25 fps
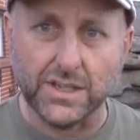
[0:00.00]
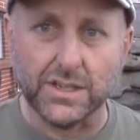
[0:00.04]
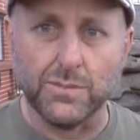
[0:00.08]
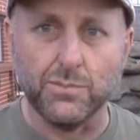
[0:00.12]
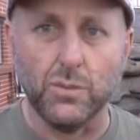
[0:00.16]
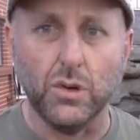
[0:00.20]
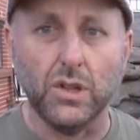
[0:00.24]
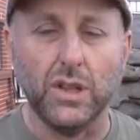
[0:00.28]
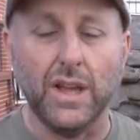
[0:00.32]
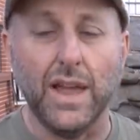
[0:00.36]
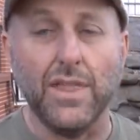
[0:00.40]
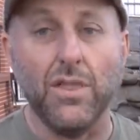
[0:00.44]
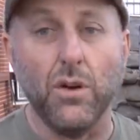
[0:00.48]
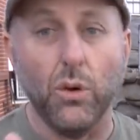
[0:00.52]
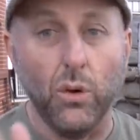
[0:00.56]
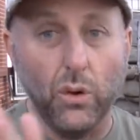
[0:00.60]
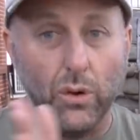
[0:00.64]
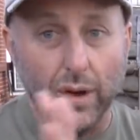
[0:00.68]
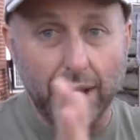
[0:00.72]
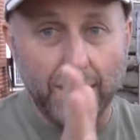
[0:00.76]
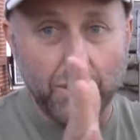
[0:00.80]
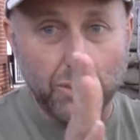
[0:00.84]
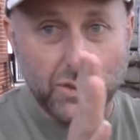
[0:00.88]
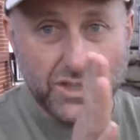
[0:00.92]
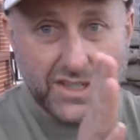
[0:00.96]
It's more like the
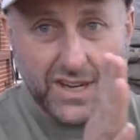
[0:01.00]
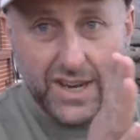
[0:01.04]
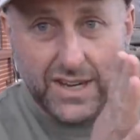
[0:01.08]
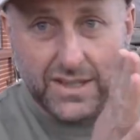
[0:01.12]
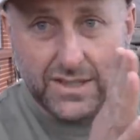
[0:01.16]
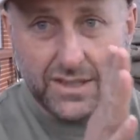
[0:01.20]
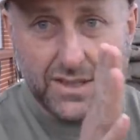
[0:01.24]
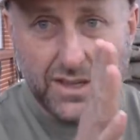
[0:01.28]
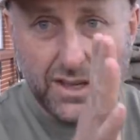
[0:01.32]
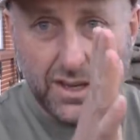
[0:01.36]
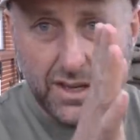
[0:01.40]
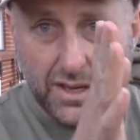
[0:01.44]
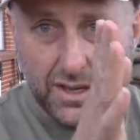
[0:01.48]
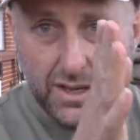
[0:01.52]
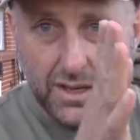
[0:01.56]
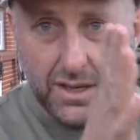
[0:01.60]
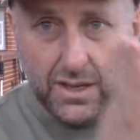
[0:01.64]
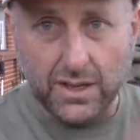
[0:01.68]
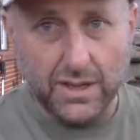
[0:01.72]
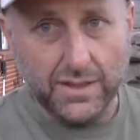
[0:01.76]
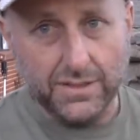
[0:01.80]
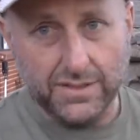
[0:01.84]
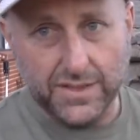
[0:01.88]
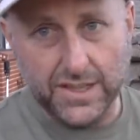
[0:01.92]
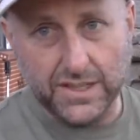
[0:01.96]
Hoyt, which has the
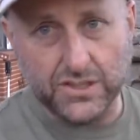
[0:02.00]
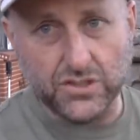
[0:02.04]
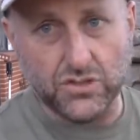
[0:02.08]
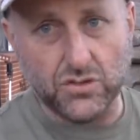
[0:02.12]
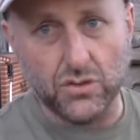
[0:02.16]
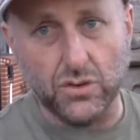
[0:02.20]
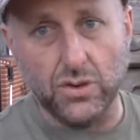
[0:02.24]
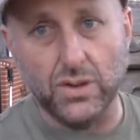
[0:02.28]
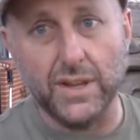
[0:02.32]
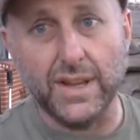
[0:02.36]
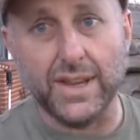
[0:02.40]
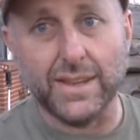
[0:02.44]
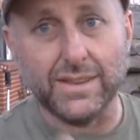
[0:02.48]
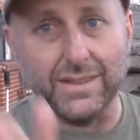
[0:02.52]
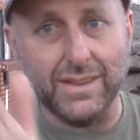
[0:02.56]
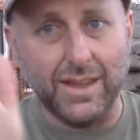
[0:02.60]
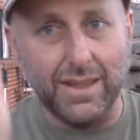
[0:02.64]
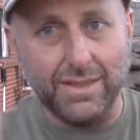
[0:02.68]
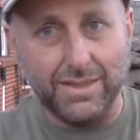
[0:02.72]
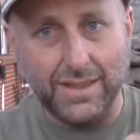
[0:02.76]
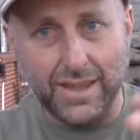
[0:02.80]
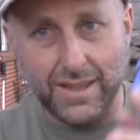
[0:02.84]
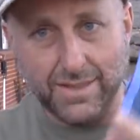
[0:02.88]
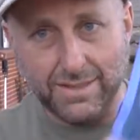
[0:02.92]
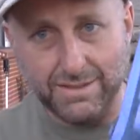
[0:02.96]
this draw length
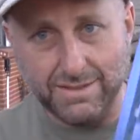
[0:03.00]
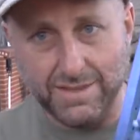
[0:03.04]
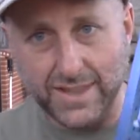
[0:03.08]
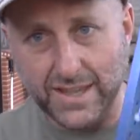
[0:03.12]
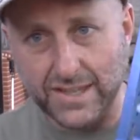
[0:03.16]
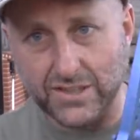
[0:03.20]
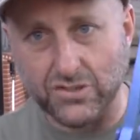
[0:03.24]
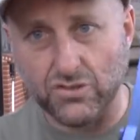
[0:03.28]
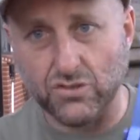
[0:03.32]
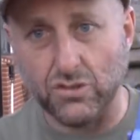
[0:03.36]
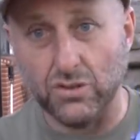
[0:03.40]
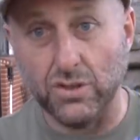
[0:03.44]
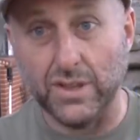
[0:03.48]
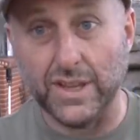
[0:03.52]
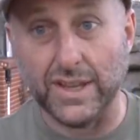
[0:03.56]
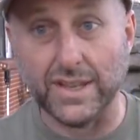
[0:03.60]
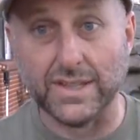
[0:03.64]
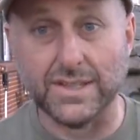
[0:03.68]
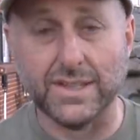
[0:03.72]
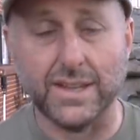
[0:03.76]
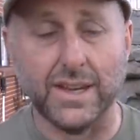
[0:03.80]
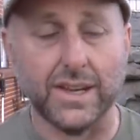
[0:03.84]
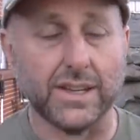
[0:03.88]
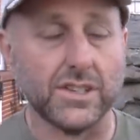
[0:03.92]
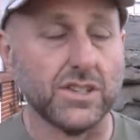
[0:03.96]
and then this draw length
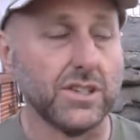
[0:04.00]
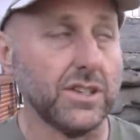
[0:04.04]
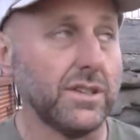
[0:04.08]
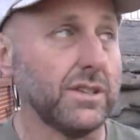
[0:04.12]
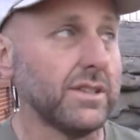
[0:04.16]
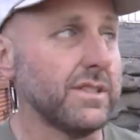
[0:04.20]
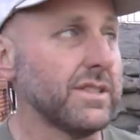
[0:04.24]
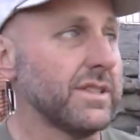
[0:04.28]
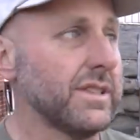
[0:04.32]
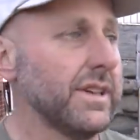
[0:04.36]
section.